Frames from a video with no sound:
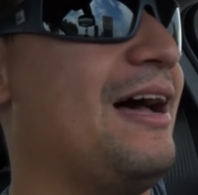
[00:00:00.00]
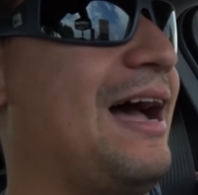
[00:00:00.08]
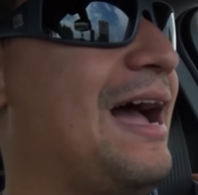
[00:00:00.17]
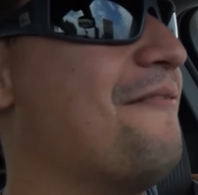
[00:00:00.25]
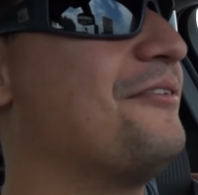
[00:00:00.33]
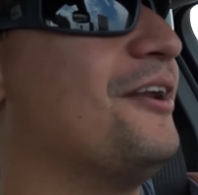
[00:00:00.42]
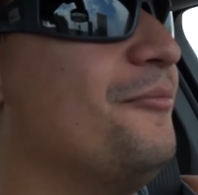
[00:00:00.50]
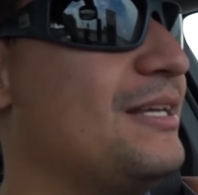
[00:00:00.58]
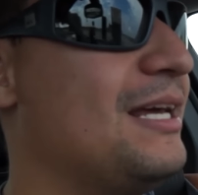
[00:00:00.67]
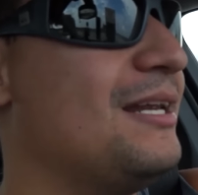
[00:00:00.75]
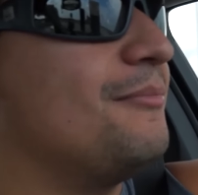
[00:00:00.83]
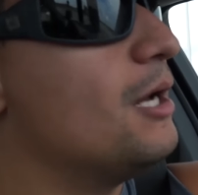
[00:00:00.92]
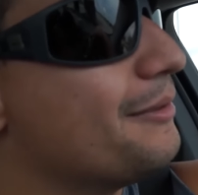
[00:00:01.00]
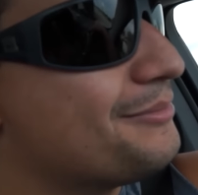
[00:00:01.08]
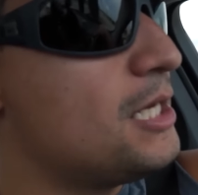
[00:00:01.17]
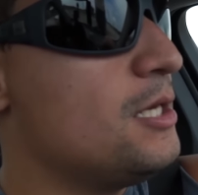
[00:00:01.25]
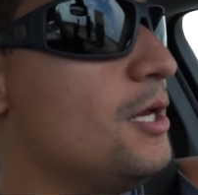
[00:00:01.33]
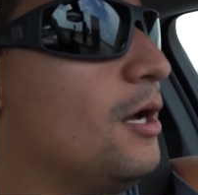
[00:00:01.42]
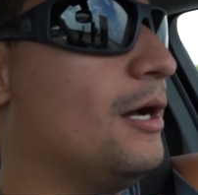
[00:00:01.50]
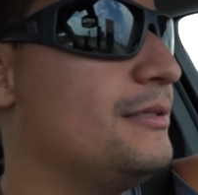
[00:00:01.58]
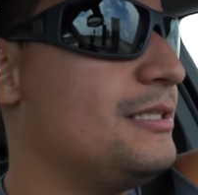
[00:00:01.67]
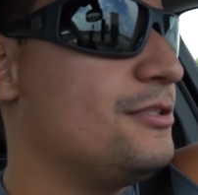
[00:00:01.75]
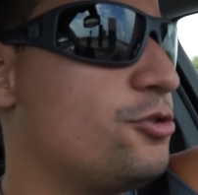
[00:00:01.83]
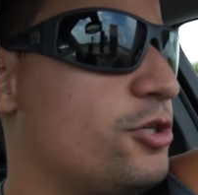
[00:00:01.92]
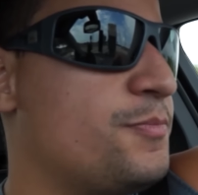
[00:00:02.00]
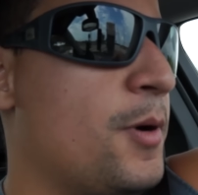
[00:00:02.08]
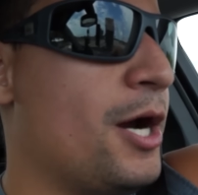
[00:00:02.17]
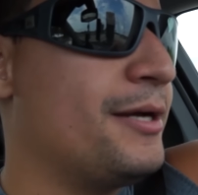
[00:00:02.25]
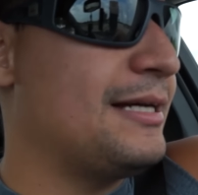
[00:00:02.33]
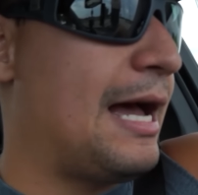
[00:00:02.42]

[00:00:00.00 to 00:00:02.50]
I haven't updated my hunting search bar.